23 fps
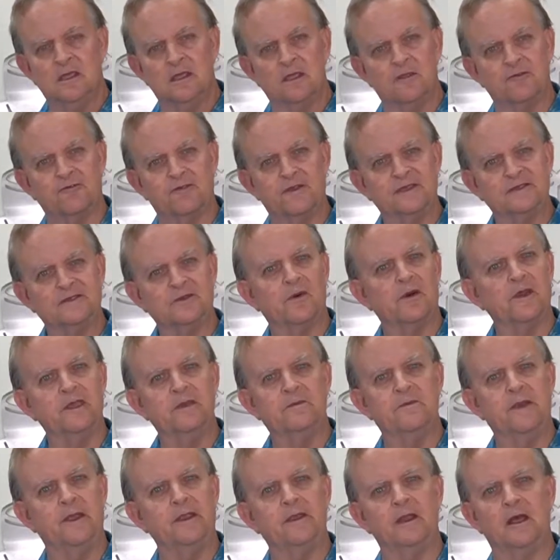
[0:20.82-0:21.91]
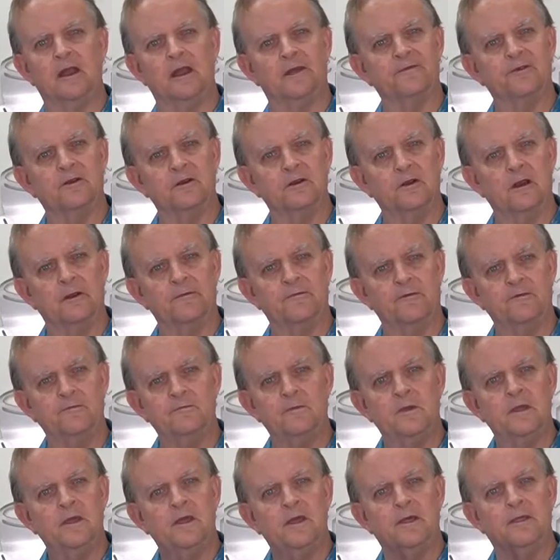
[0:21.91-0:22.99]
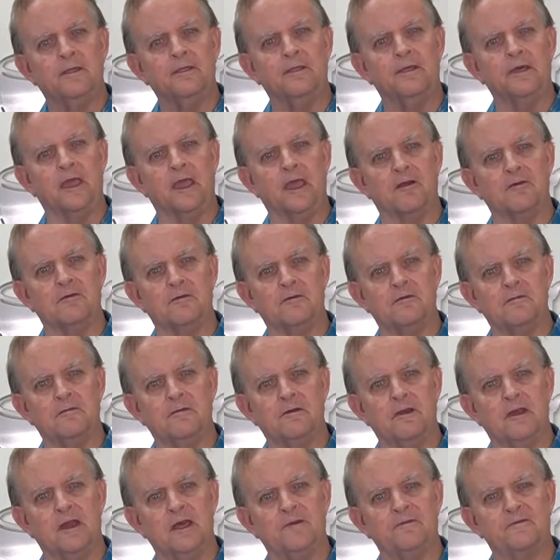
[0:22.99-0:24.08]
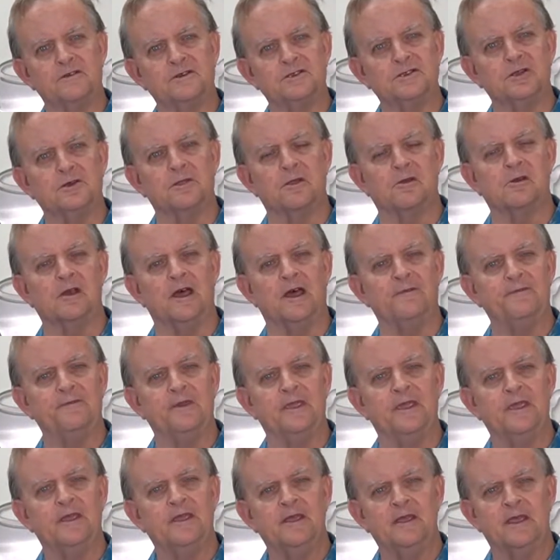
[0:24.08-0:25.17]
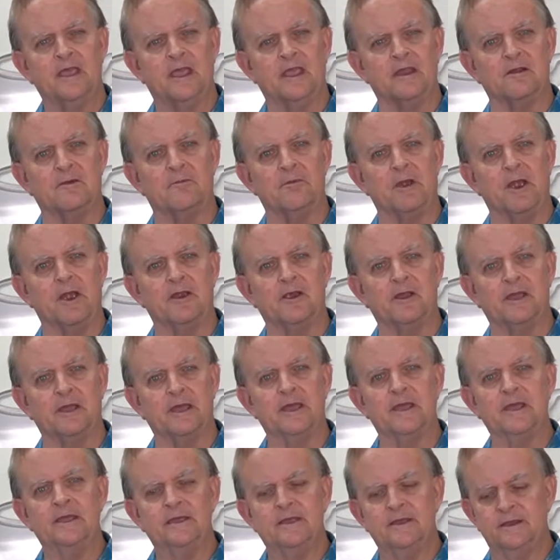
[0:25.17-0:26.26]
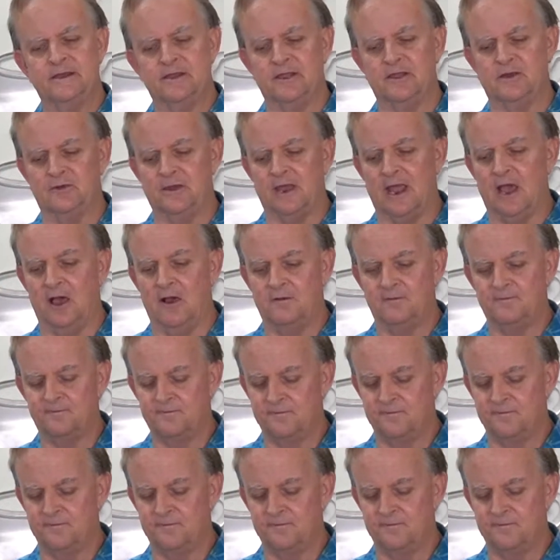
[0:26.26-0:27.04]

The reason why you may not have heard of them, they never sold their coffee in America till now.